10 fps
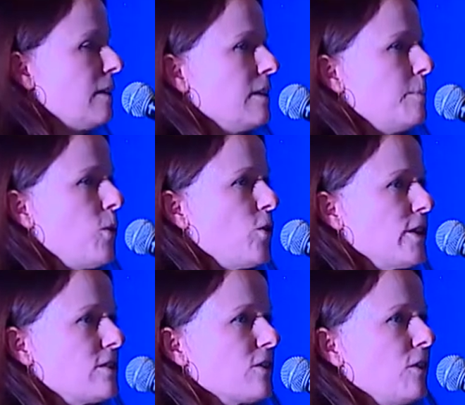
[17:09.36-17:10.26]
The
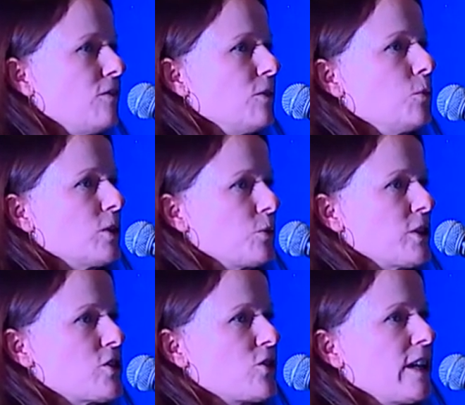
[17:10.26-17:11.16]
point of what we're
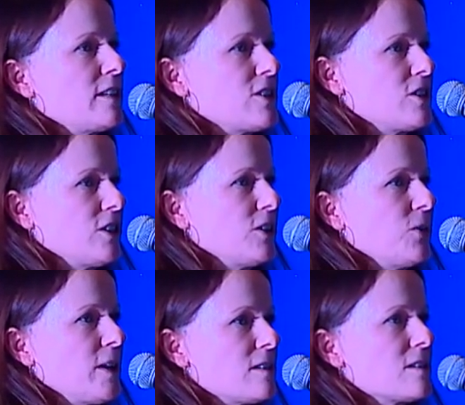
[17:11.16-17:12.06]
trying to do
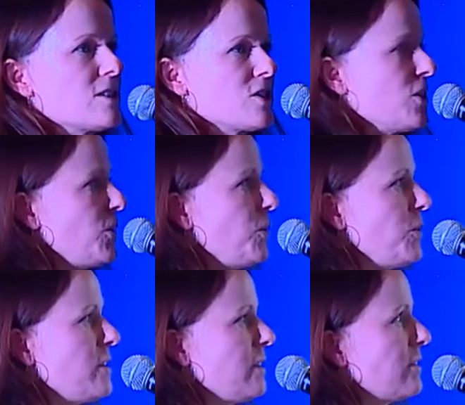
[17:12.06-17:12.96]
is to
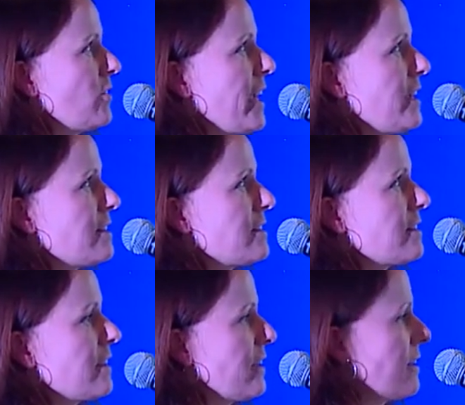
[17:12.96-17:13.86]
create
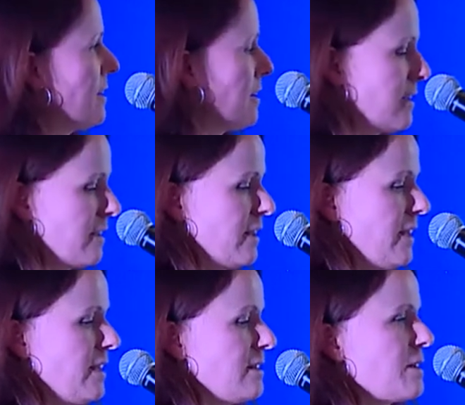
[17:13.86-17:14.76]

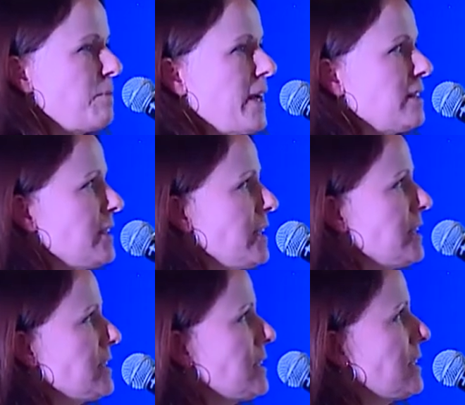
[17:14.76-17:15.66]

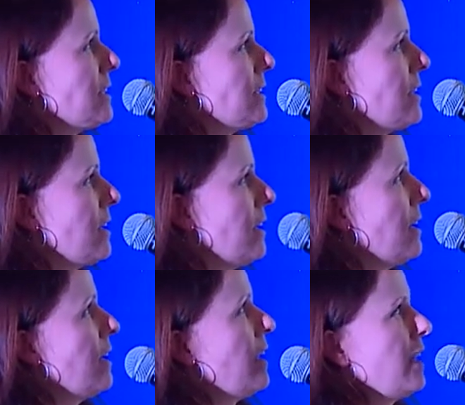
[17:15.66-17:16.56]
independent
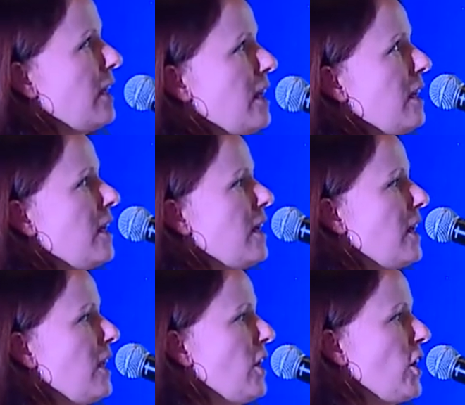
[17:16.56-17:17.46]

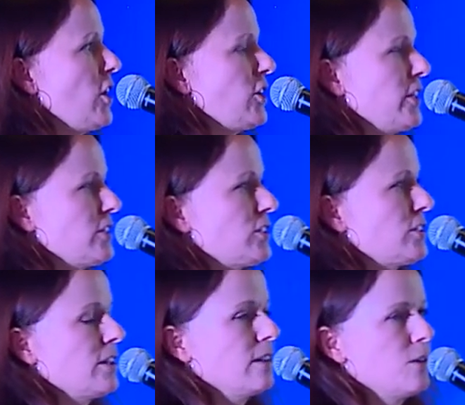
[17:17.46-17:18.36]
learners
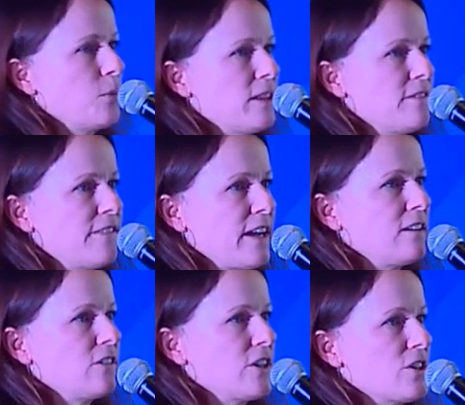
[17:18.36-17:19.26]
with the
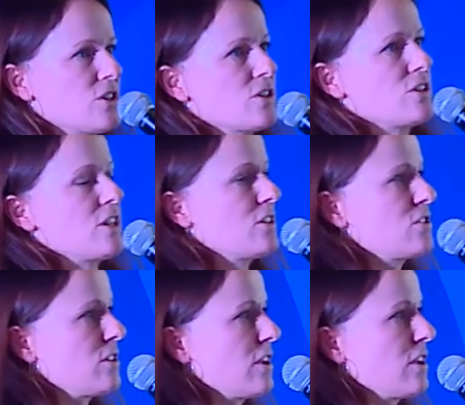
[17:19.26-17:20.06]
various teaching